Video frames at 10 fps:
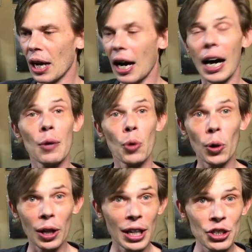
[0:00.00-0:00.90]
I
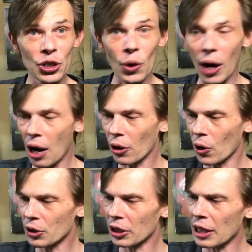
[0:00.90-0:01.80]
will let you know how it
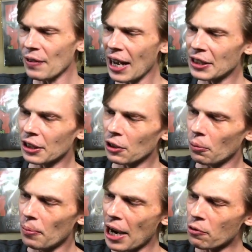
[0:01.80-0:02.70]
goes. And it even has a little
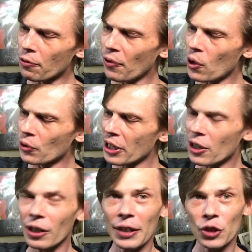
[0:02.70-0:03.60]
microphone
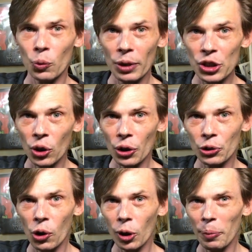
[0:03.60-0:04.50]
here like the original
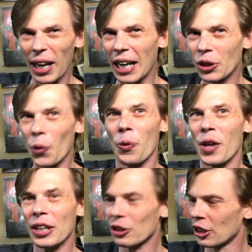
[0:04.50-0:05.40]
controller, but I don't
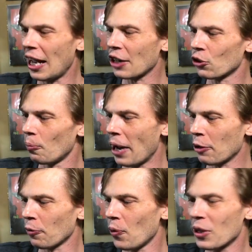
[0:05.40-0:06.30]
think there's an actual
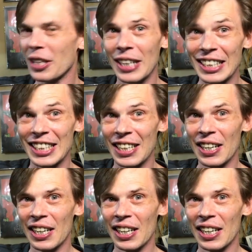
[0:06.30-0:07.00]
microphone in this.